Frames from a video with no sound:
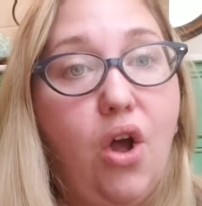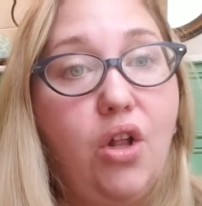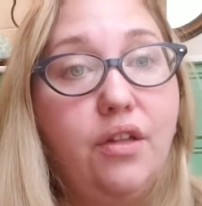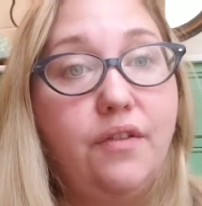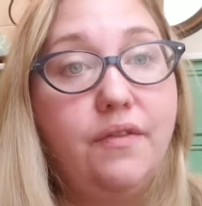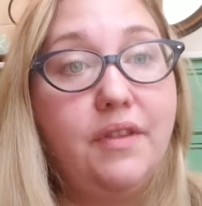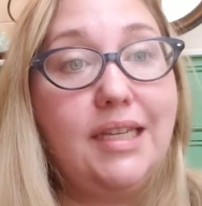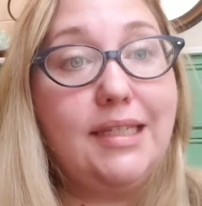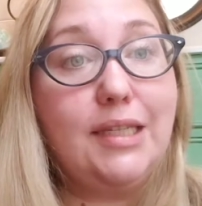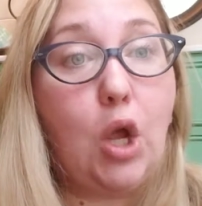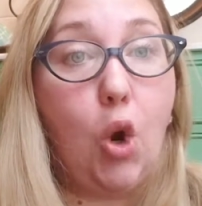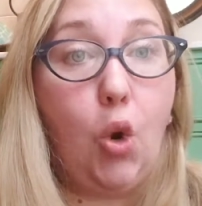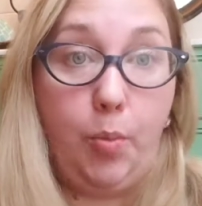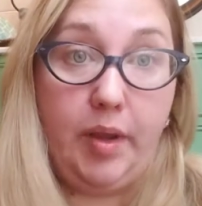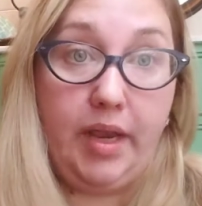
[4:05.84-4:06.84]
all of these
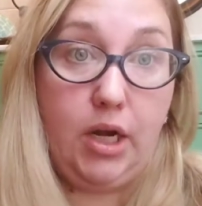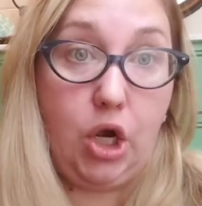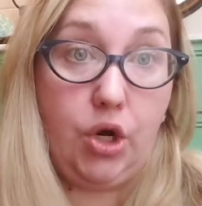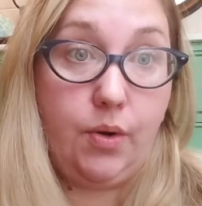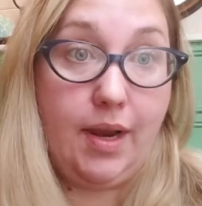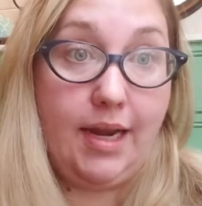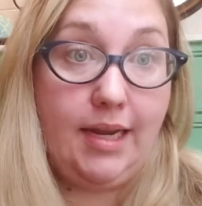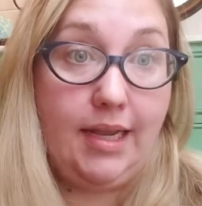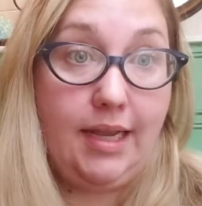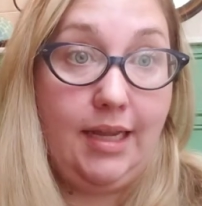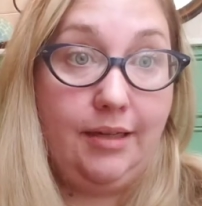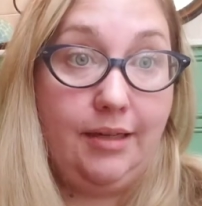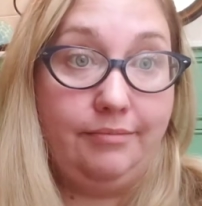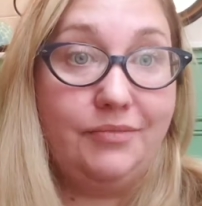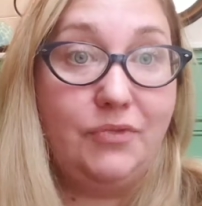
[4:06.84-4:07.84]
open already.
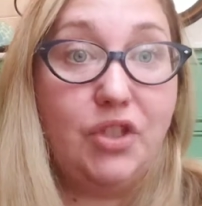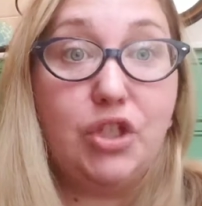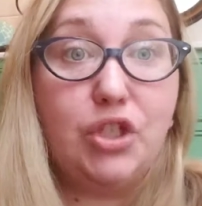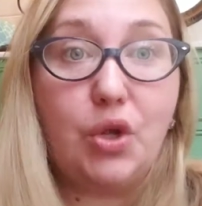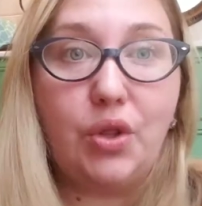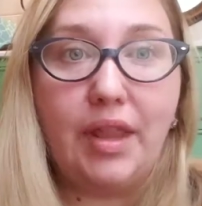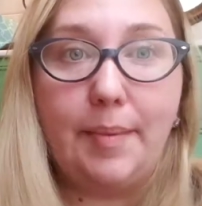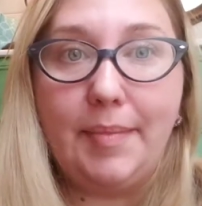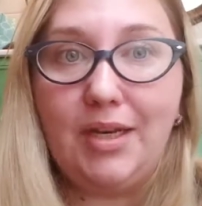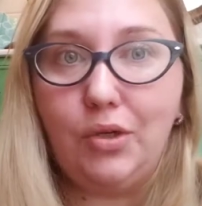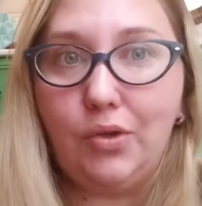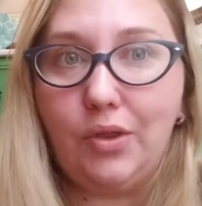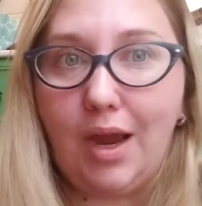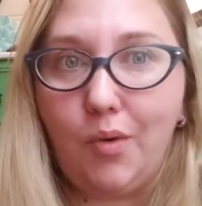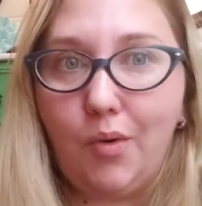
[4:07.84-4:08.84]
So let me do
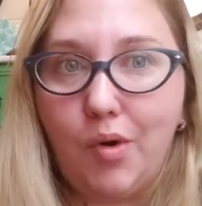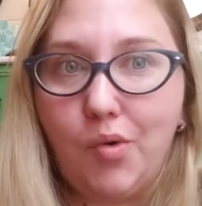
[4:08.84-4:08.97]
that